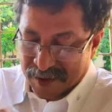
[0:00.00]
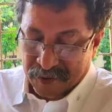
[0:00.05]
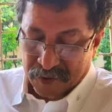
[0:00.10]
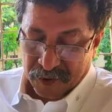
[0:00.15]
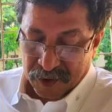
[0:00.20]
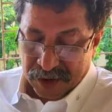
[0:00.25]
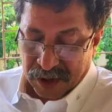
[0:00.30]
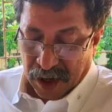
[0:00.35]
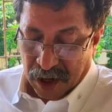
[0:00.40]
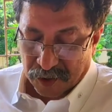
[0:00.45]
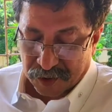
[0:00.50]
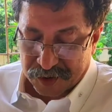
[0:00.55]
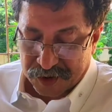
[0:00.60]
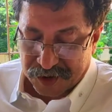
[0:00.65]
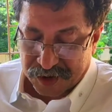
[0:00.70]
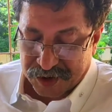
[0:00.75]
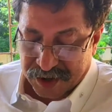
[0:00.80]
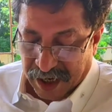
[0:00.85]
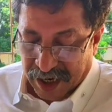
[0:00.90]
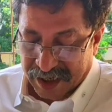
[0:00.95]

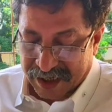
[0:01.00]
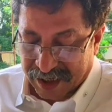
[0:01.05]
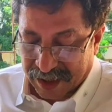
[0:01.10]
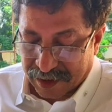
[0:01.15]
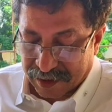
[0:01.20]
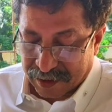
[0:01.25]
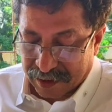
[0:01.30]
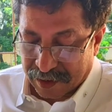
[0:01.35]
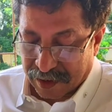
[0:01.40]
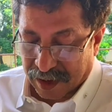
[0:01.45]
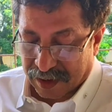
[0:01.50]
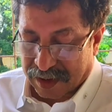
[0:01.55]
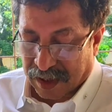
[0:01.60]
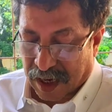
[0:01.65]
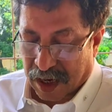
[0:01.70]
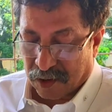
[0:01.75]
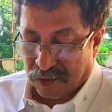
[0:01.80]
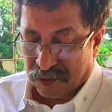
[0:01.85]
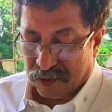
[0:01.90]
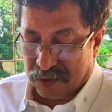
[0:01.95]
without taking
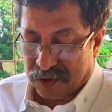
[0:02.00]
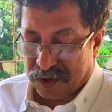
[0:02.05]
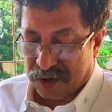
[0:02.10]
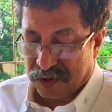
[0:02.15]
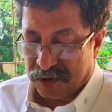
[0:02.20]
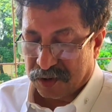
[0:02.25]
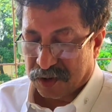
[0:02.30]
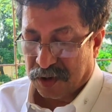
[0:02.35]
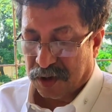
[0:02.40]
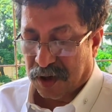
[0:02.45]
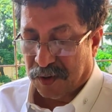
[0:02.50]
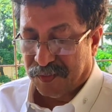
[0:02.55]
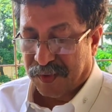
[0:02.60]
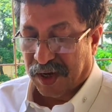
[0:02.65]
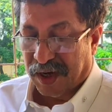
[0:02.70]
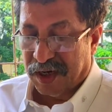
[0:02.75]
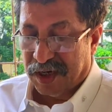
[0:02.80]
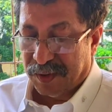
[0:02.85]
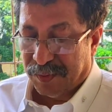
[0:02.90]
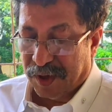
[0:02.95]
account of the
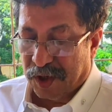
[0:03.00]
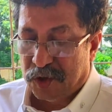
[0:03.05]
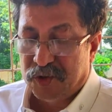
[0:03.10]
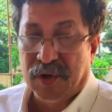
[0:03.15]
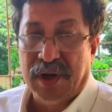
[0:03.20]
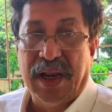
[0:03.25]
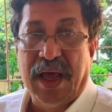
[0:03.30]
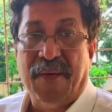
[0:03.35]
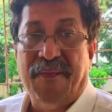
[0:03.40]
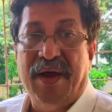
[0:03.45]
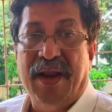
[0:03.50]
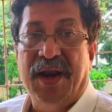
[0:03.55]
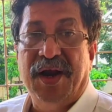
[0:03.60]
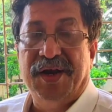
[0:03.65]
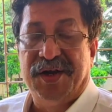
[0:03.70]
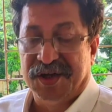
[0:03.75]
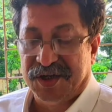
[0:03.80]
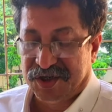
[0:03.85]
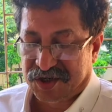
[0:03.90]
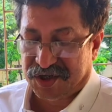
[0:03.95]
individual
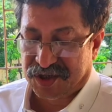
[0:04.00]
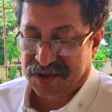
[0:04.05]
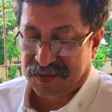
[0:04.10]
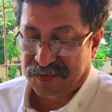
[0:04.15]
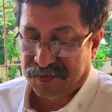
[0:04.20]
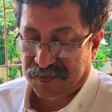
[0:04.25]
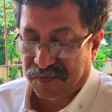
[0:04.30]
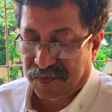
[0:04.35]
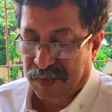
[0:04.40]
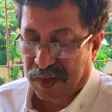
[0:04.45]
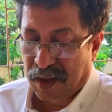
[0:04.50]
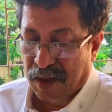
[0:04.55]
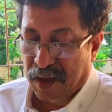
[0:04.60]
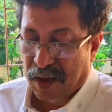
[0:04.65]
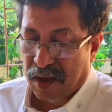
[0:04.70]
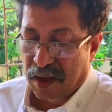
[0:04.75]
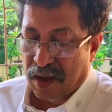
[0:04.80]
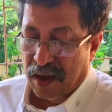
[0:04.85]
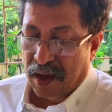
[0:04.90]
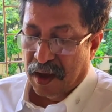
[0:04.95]
abilities
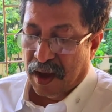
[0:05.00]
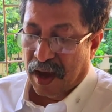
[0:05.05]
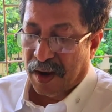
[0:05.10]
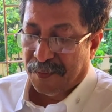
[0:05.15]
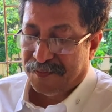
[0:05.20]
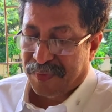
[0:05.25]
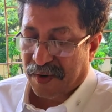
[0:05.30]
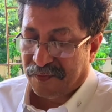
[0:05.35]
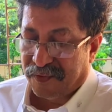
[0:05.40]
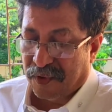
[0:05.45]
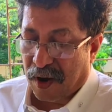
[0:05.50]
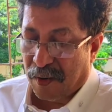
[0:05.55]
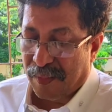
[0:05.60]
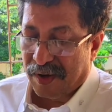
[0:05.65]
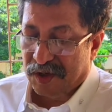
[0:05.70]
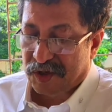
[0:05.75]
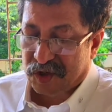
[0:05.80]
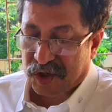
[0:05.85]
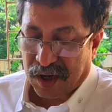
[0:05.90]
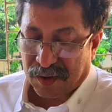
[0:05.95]
and
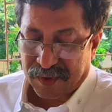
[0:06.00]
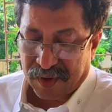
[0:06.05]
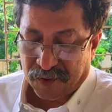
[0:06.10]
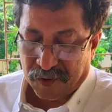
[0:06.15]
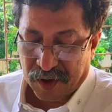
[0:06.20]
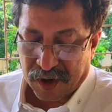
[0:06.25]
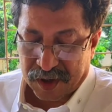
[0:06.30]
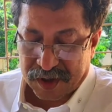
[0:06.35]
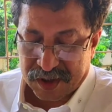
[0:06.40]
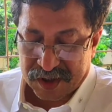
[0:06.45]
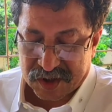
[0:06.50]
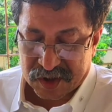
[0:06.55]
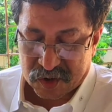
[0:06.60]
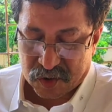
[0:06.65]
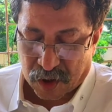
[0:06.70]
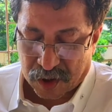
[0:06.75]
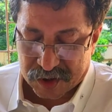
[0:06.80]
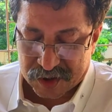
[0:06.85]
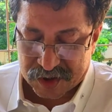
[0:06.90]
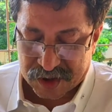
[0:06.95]
performance of the workers
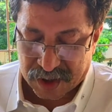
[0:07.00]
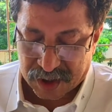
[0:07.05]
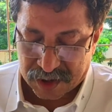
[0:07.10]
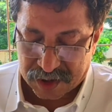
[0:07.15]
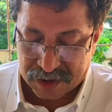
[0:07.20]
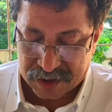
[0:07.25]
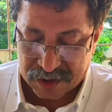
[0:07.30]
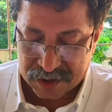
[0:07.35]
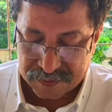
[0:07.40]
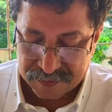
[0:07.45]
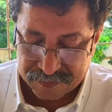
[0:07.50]
concerned.